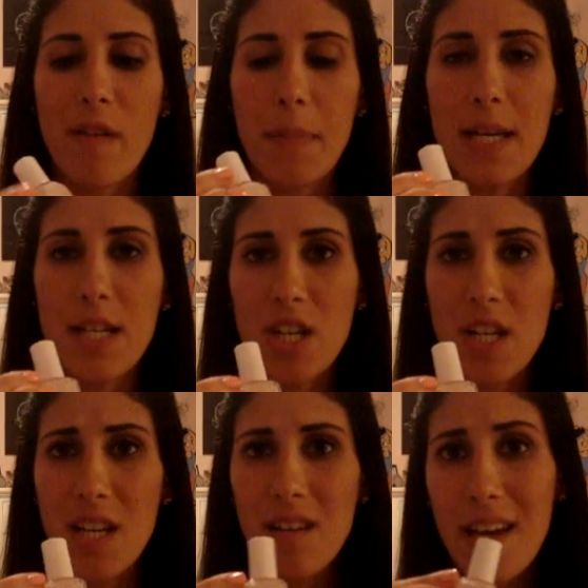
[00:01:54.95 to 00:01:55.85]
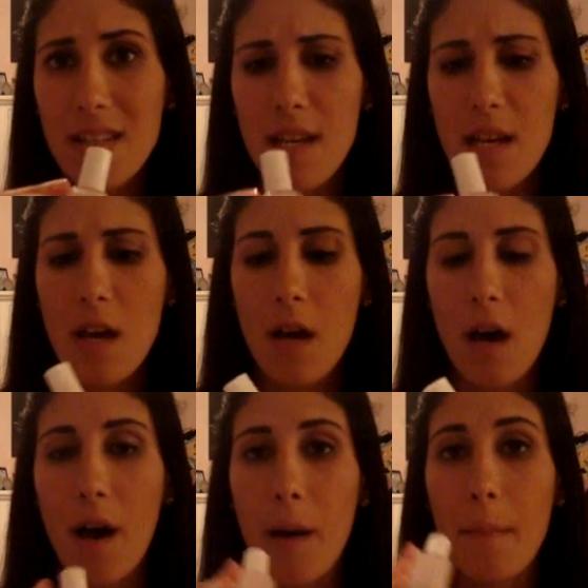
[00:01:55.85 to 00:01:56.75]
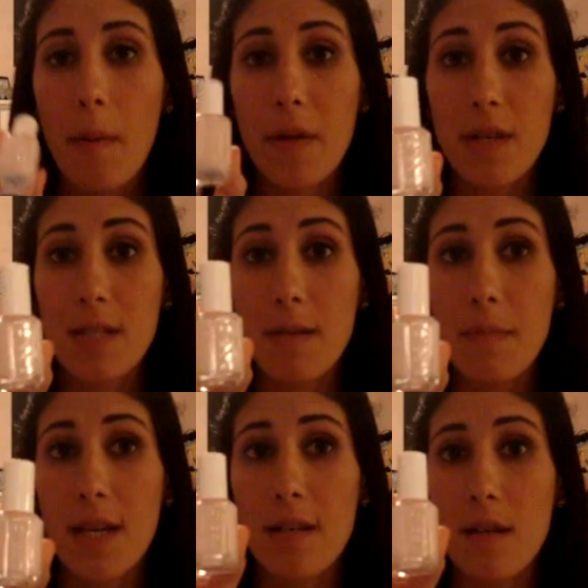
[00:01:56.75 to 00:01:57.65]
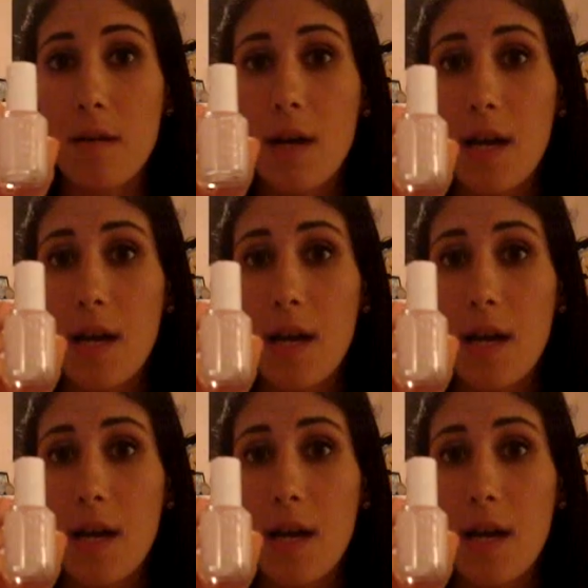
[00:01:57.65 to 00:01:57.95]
of a peachy Essie, but this is amazing.